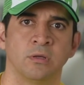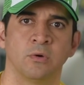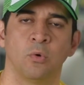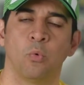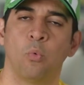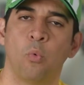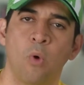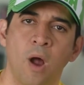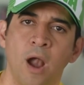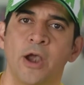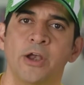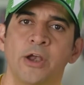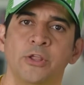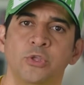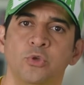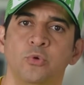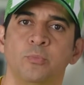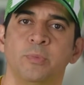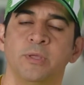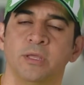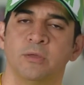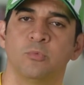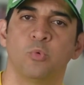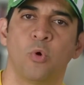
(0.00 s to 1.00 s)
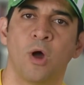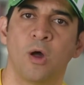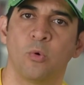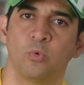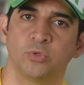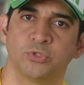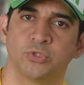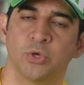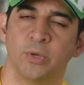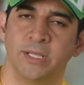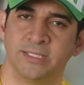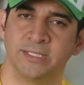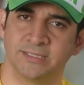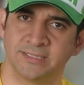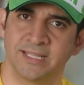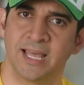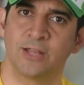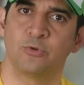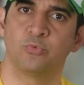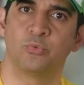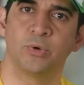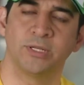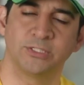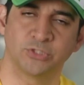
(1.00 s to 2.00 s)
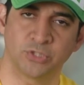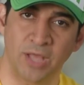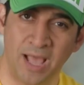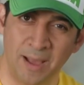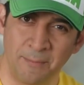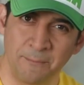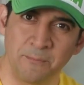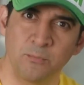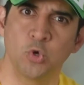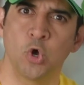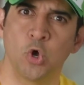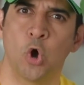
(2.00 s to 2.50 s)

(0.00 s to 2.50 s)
Why are you, so I'm